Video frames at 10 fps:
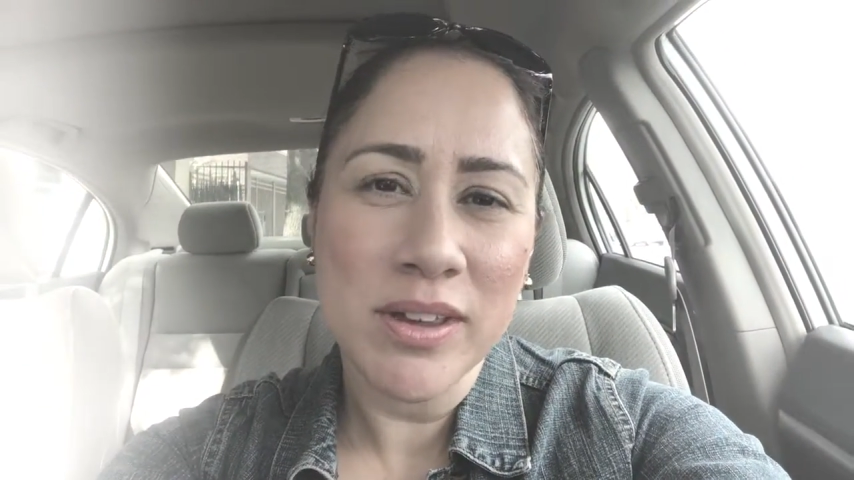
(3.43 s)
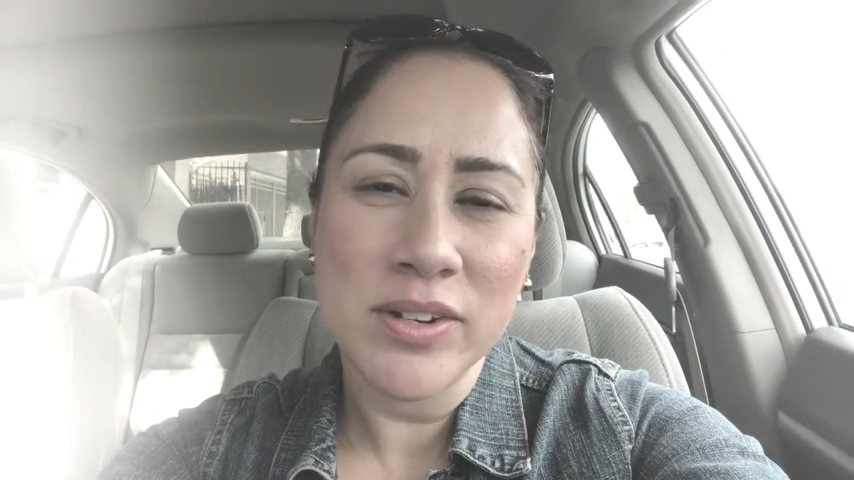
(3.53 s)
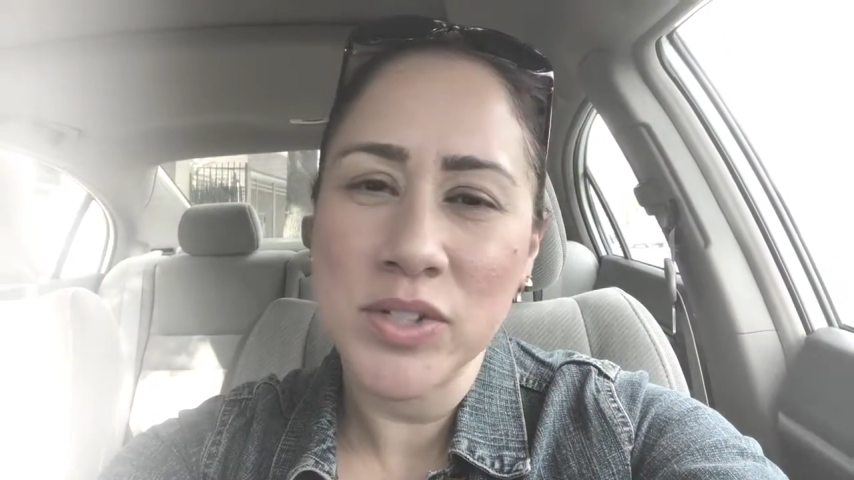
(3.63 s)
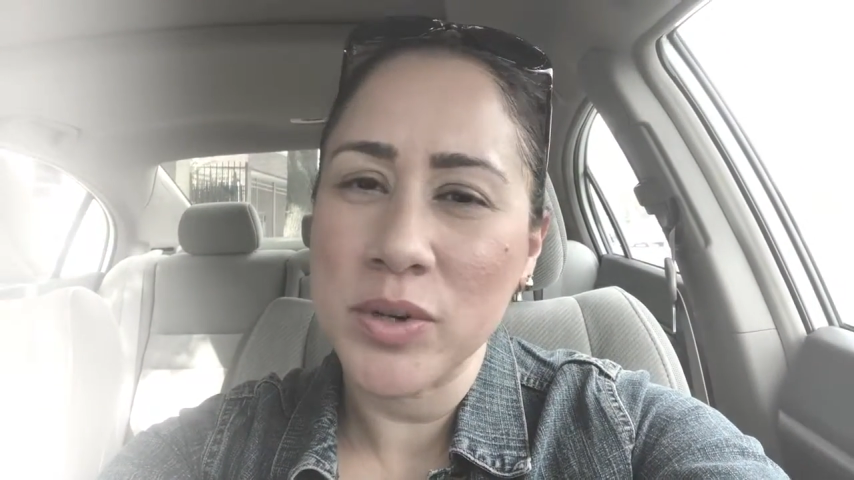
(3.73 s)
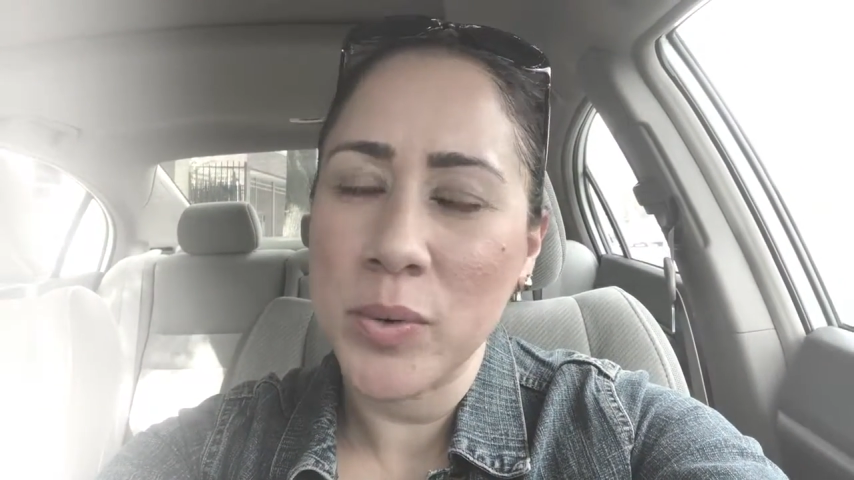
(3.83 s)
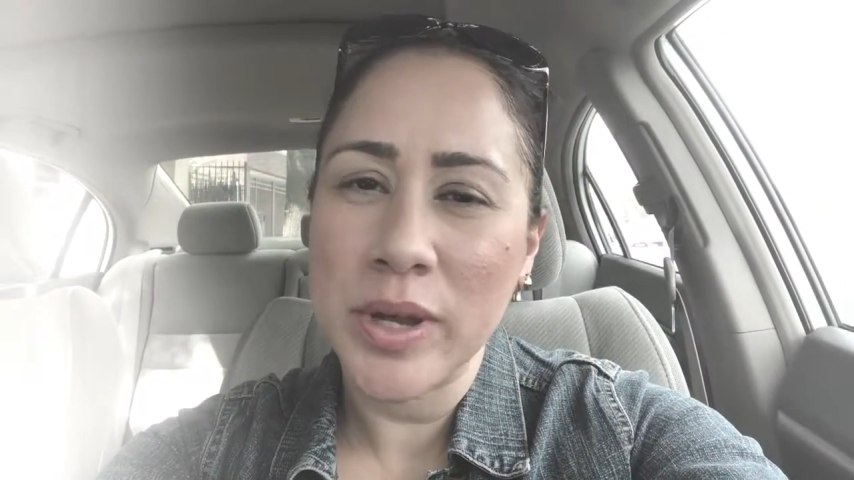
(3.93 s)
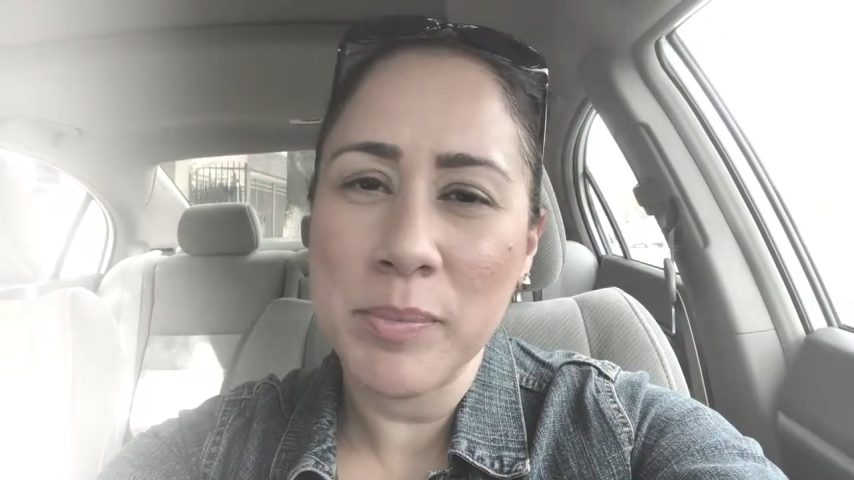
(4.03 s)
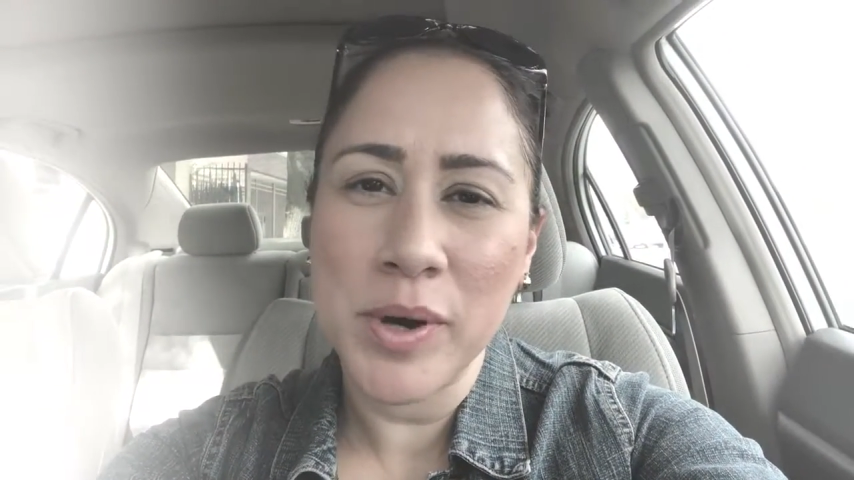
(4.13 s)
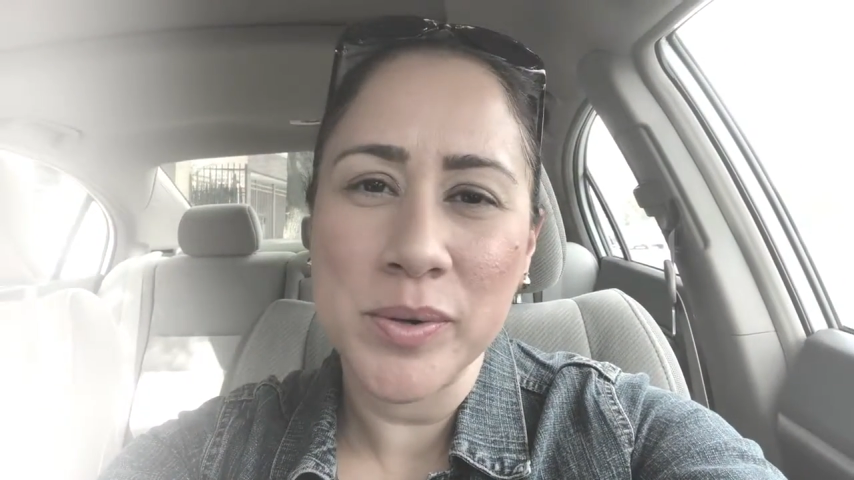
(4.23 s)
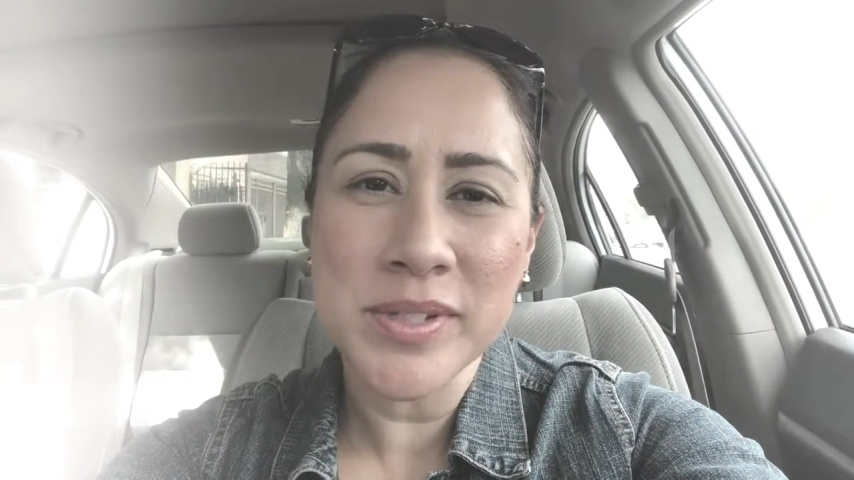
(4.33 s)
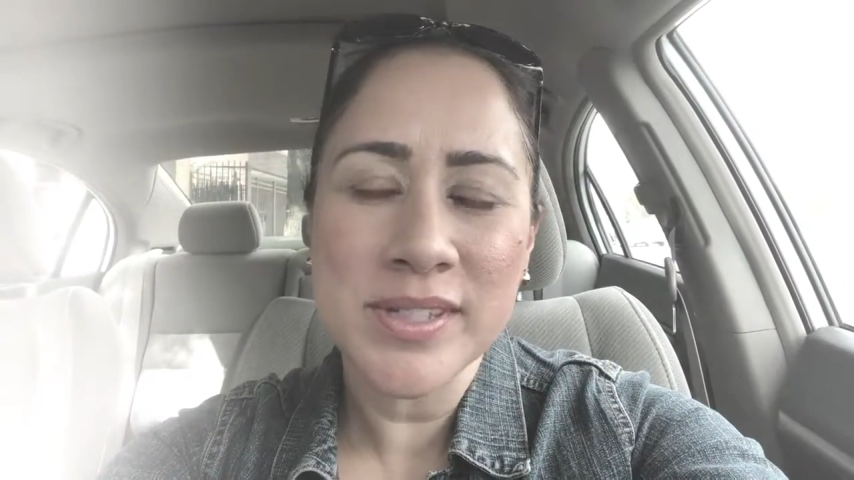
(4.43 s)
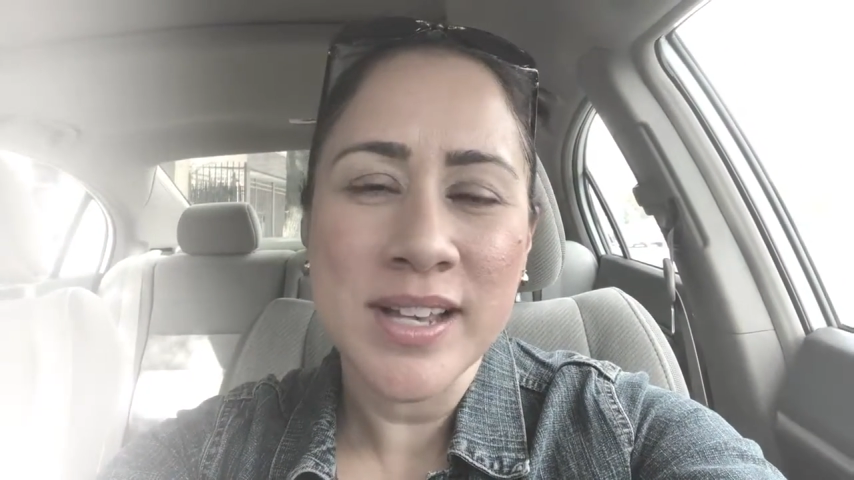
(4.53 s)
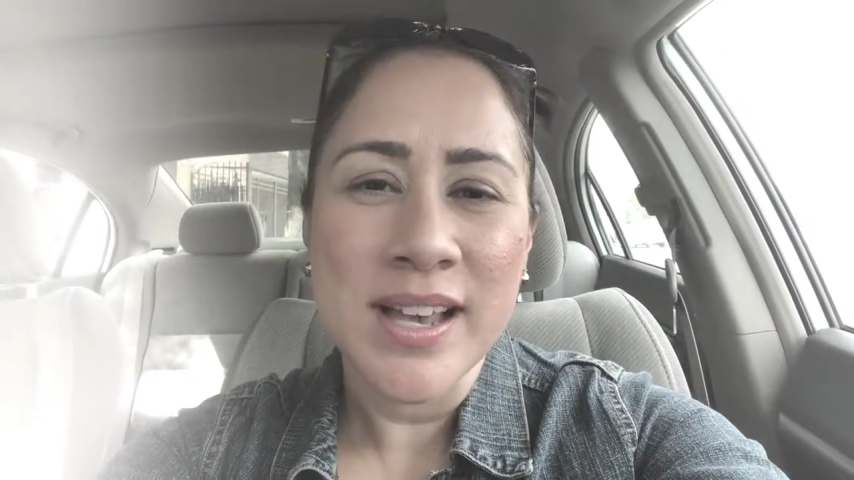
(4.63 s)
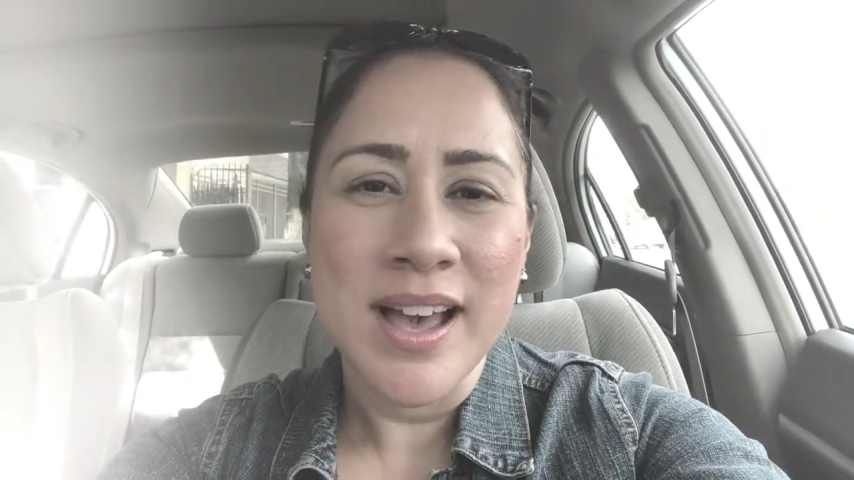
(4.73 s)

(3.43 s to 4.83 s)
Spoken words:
Here's a quick post